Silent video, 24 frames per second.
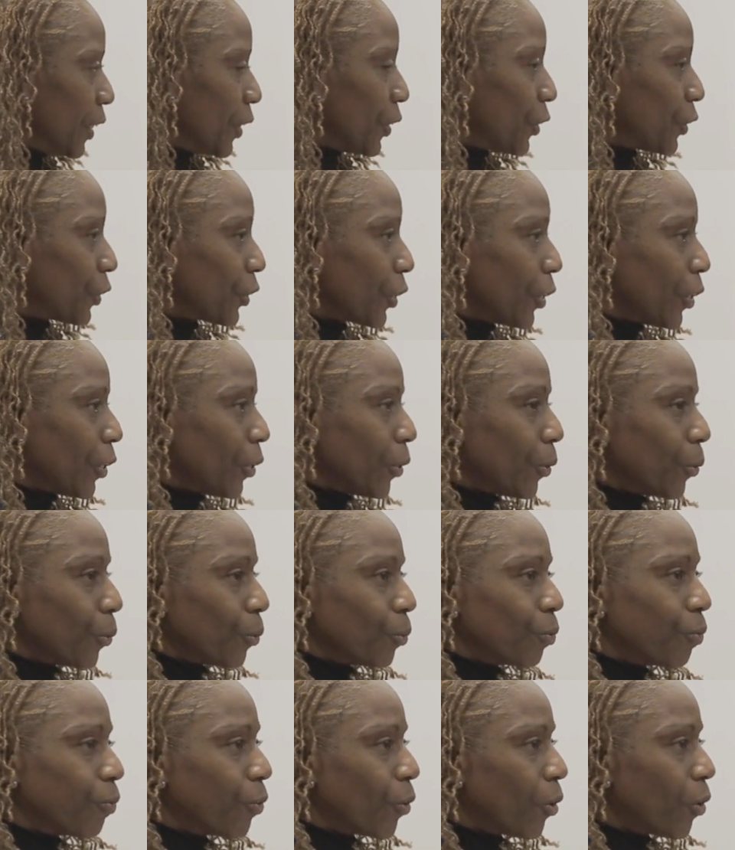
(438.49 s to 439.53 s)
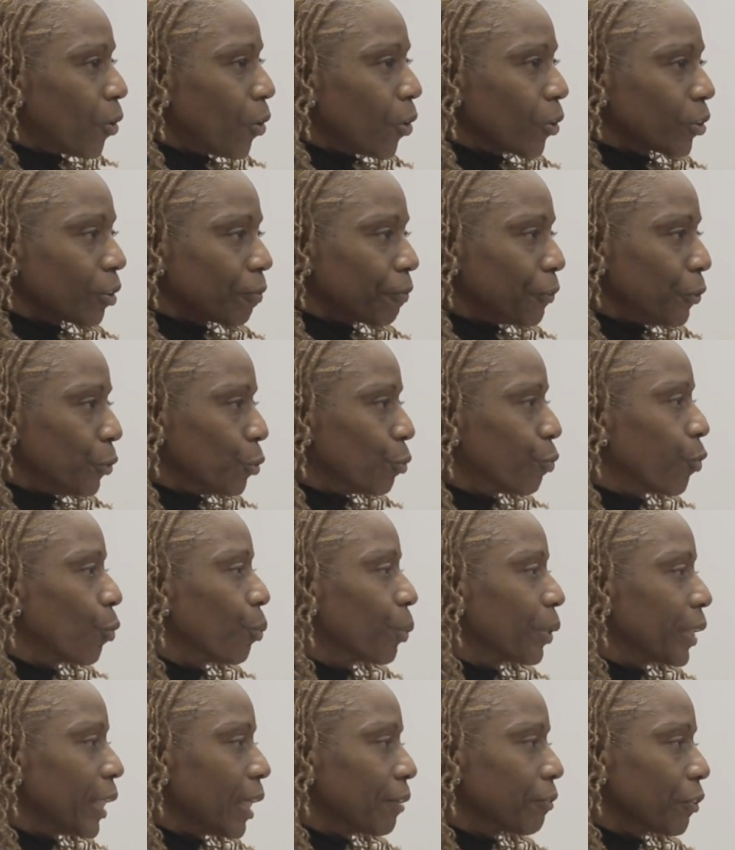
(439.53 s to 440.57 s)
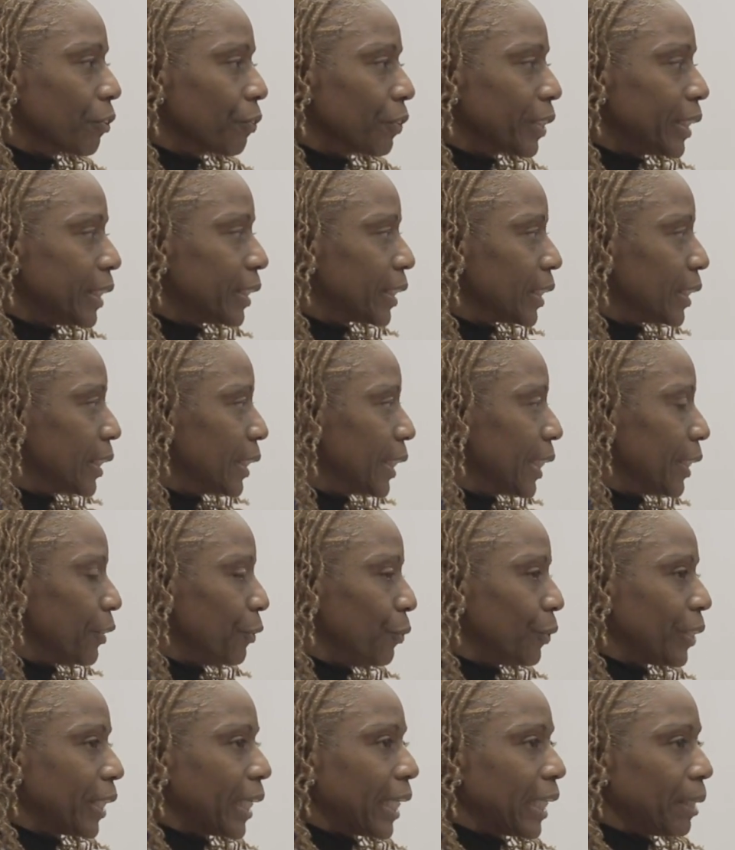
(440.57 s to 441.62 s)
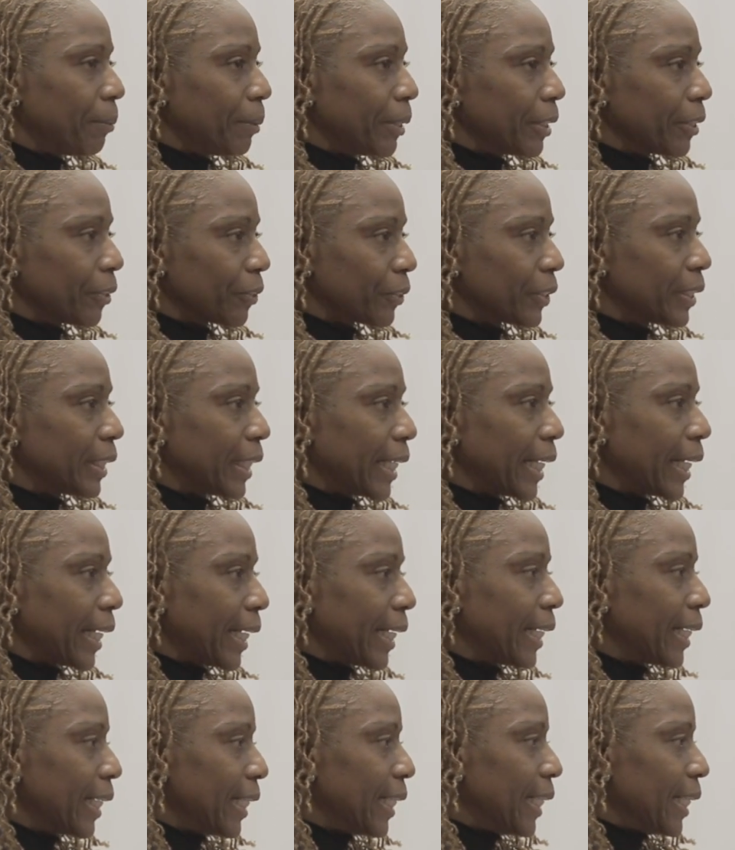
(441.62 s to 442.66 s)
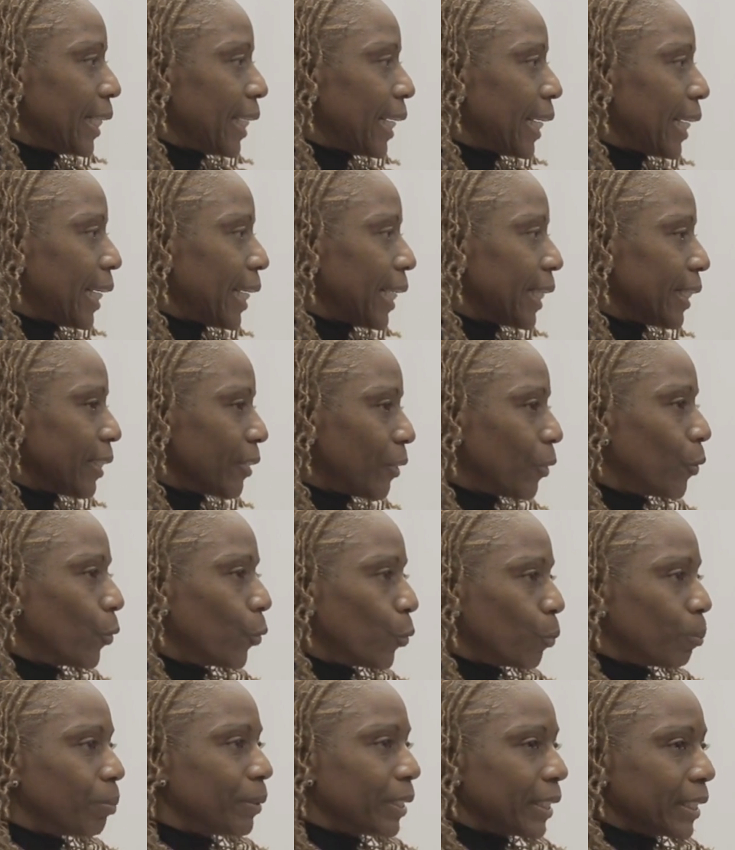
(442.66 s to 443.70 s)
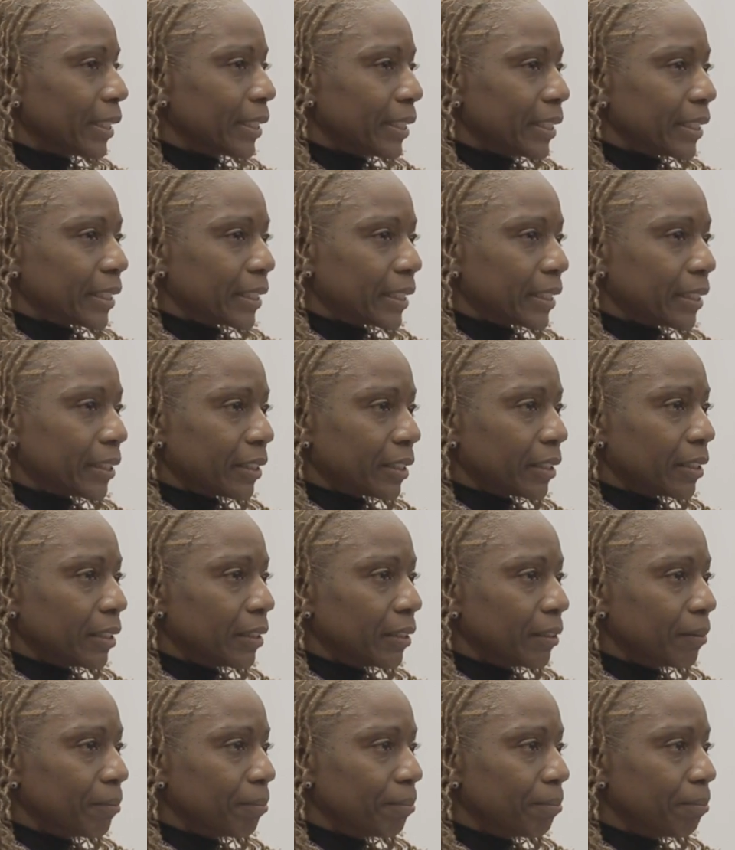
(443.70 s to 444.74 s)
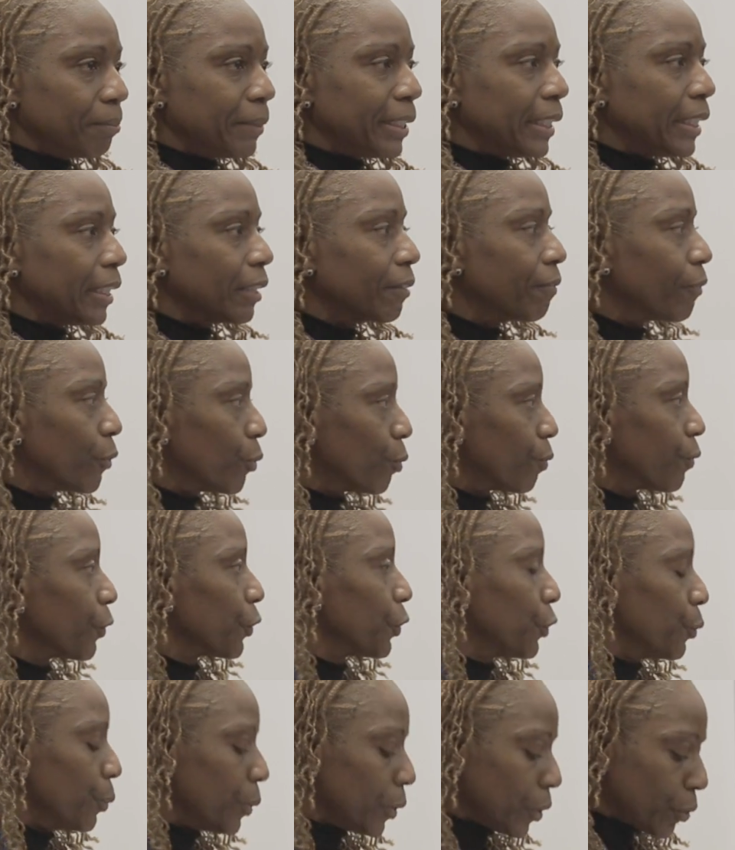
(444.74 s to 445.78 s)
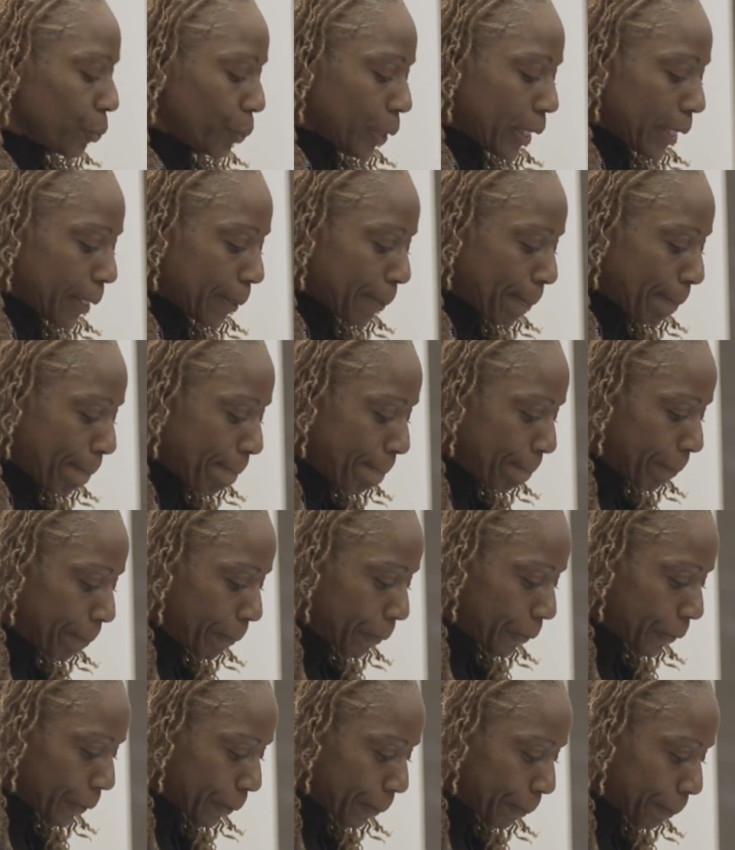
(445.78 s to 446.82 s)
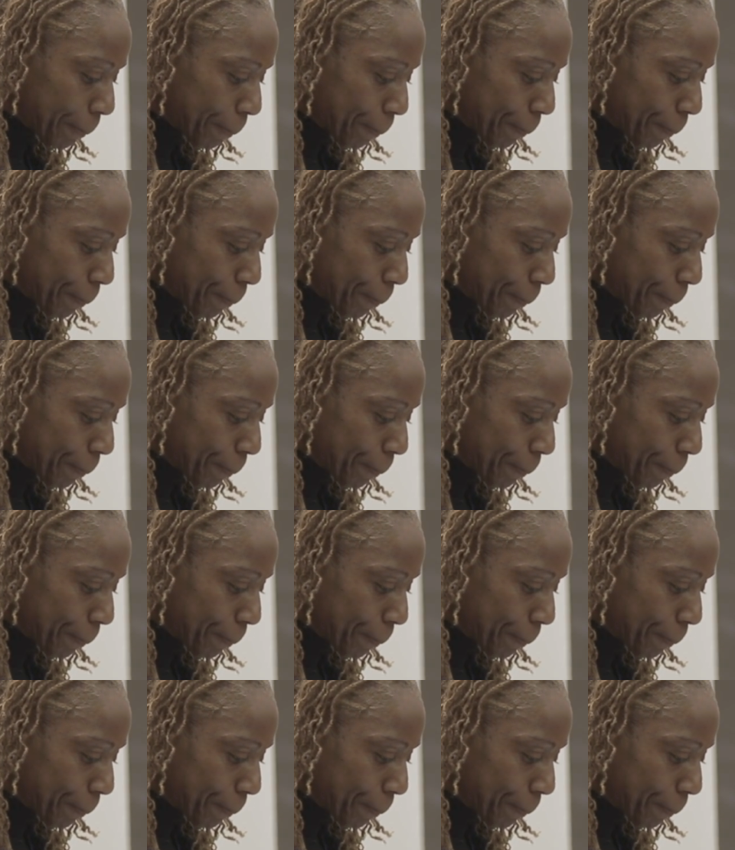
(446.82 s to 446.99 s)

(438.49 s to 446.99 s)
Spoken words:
So for all of you, for whatever reason that you came here today, I hope that this is meaningful for you as well. So